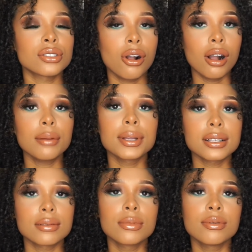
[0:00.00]
talk
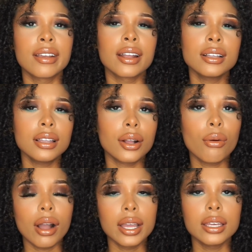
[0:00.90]
because I'm a very like
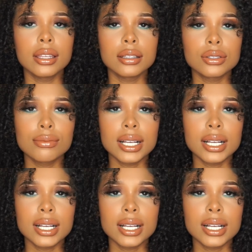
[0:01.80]
quiet